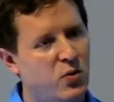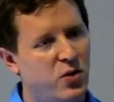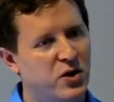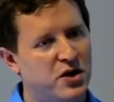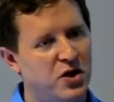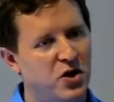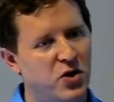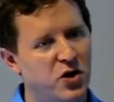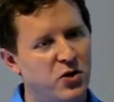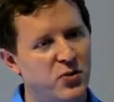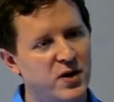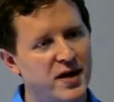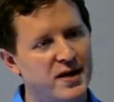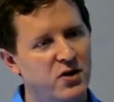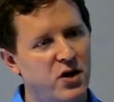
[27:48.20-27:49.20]
would go a
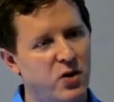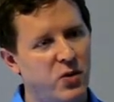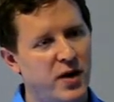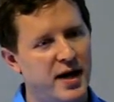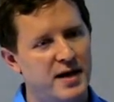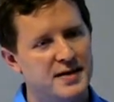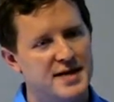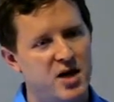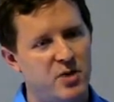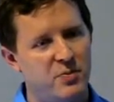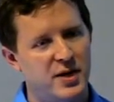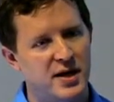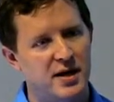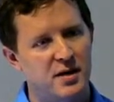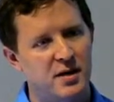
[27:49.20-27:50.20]
really long way to
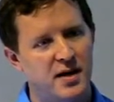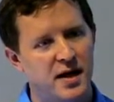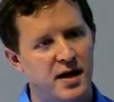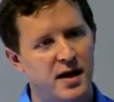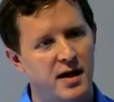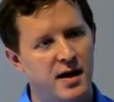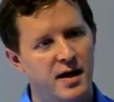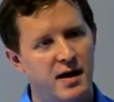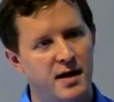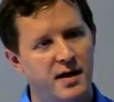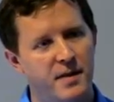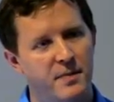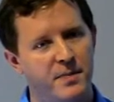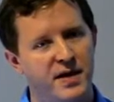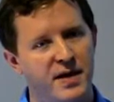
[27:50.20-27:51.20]
helping uh,
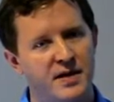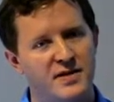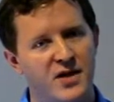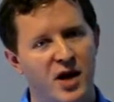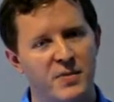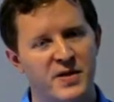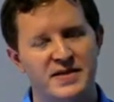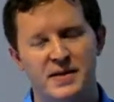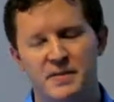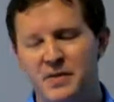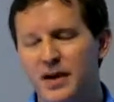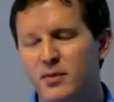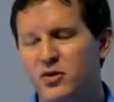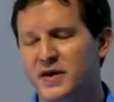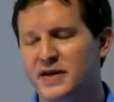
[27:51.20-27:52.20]
be, to help us
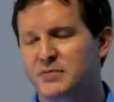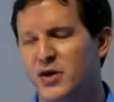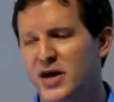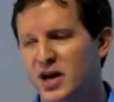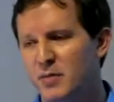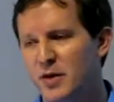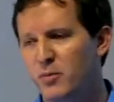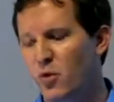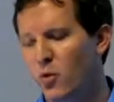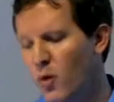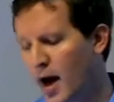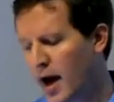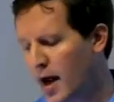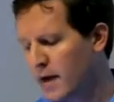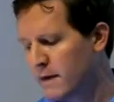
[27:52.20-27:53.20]
be able to explain to people
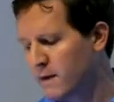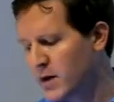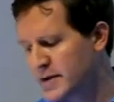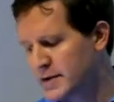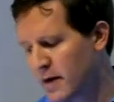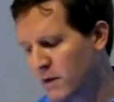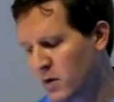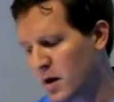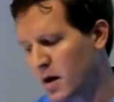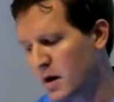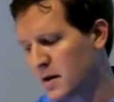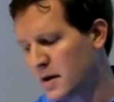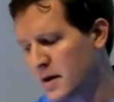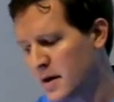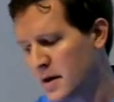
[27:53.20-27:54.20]
why free
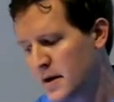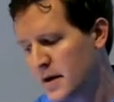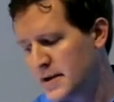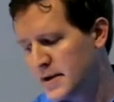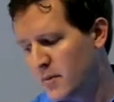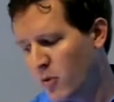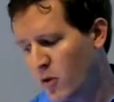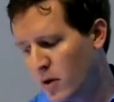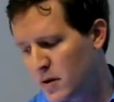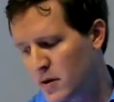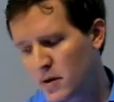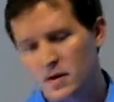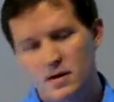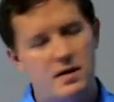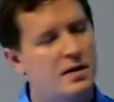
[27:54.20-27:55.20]
software is
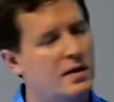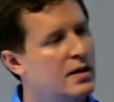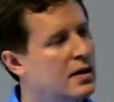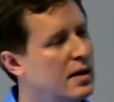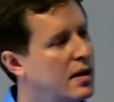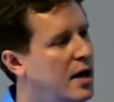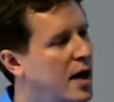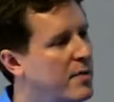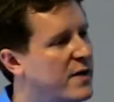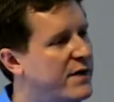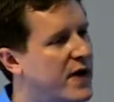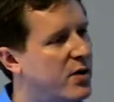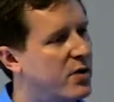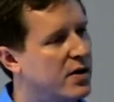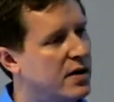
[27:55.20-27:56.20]
important. Um,
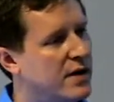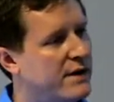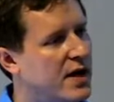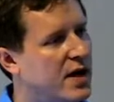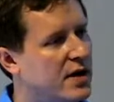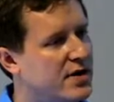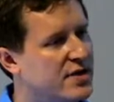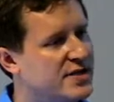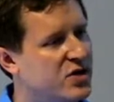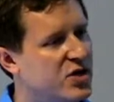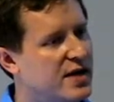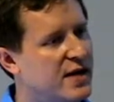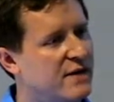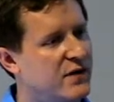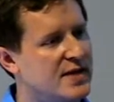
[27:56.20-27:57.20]
if they were if they
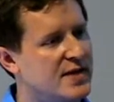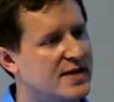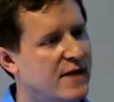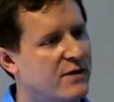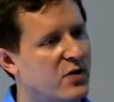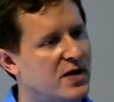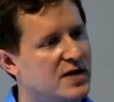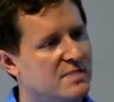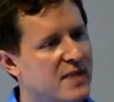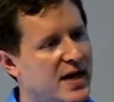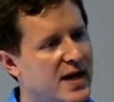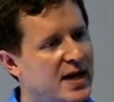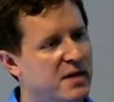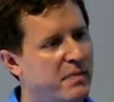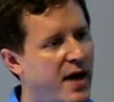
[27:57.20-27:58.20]
understood that free software is
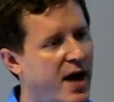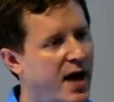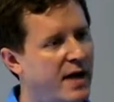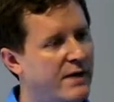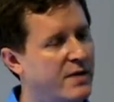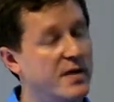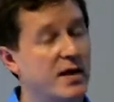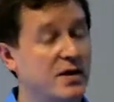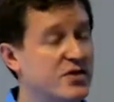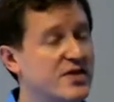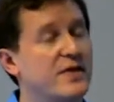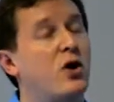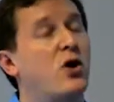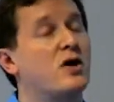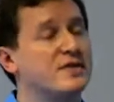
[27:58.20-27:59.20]
made by if they
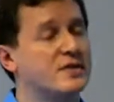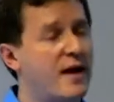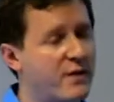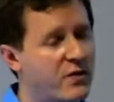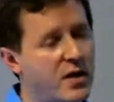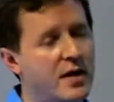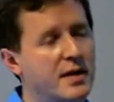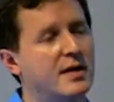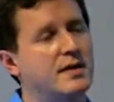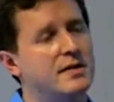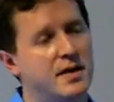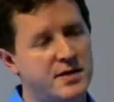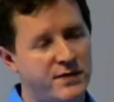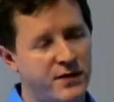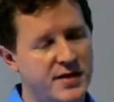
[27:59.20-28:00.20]
understood that all software,
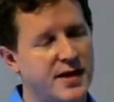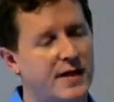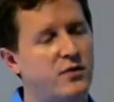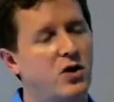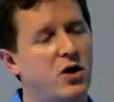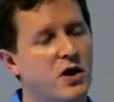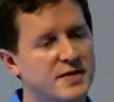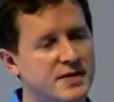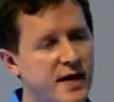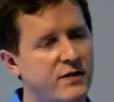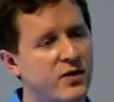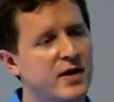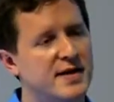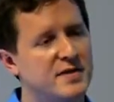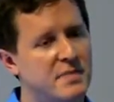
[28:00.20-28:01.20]
not just free software, all
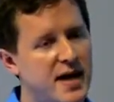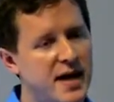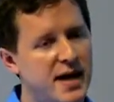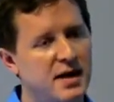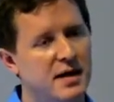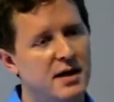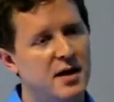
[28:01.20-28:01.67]
software is made